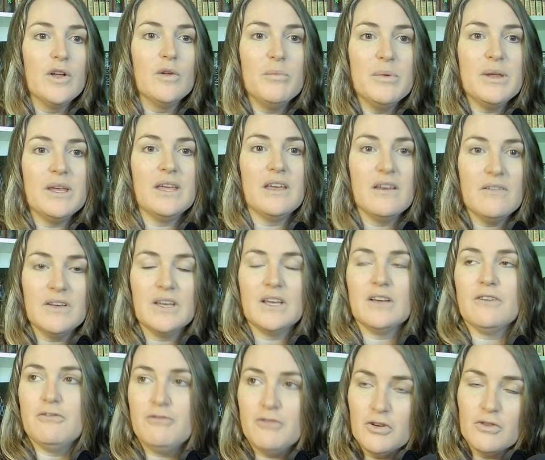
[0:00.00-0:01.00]
be
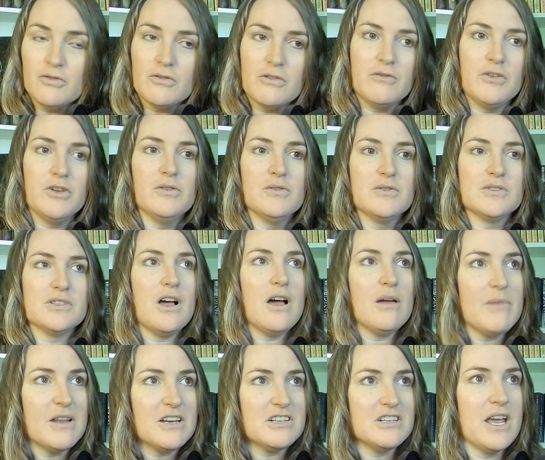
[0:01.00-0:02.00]
giving full reviews
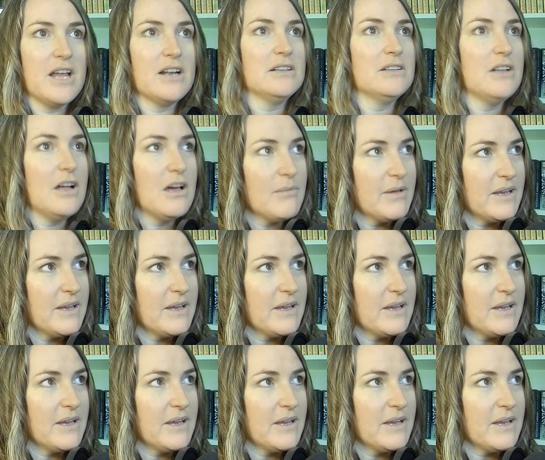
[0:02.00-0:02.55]
on my channel, on my